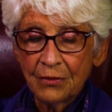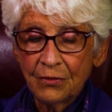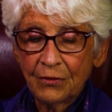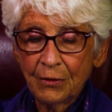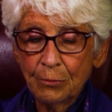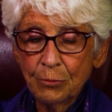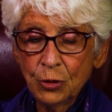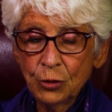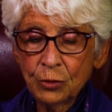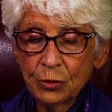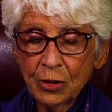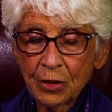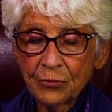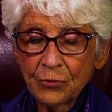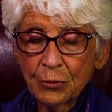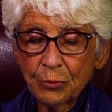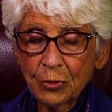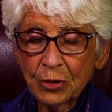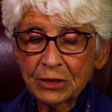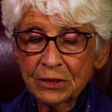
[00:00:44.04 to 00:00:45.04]
The moon on
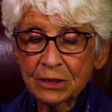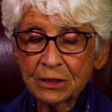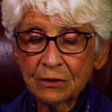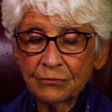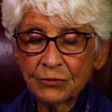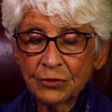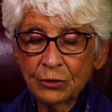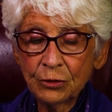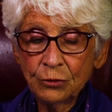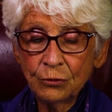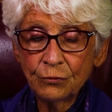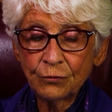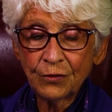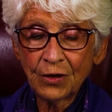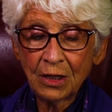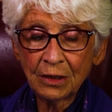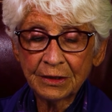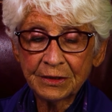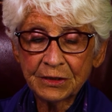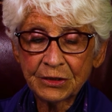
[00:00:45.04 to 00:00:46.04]
the breast of the
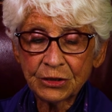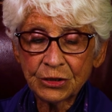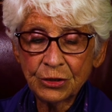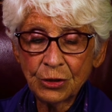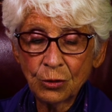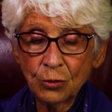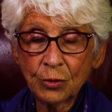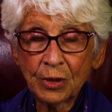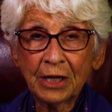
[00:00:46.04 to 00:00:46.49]
new-fallen snow